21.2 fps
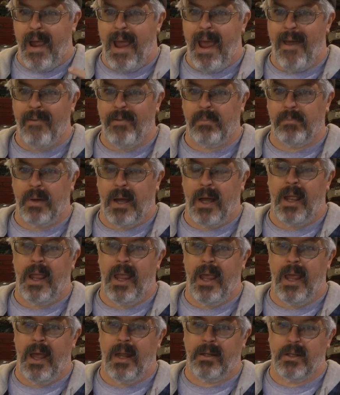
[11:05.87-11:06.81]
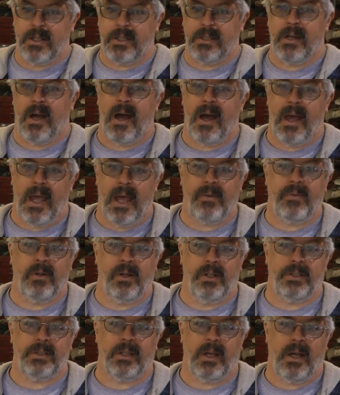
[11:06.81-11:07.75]
have in my head does not have
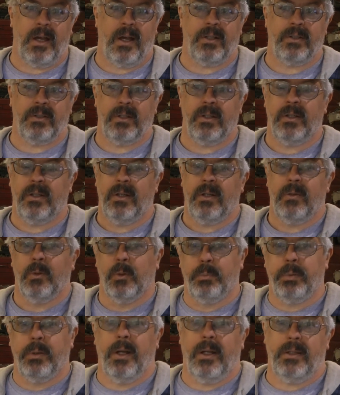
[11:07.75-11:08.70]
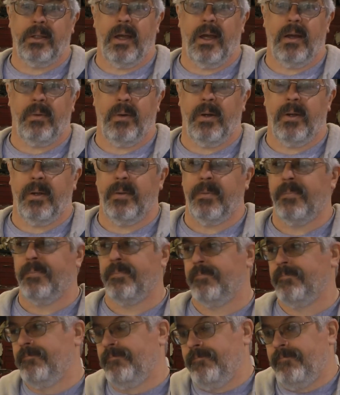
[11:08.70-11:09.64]
hood sides. We'll put it that way.
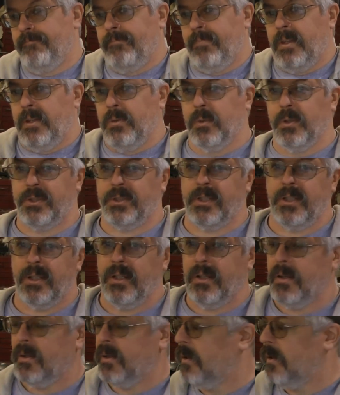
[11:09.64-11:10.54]
We'll see.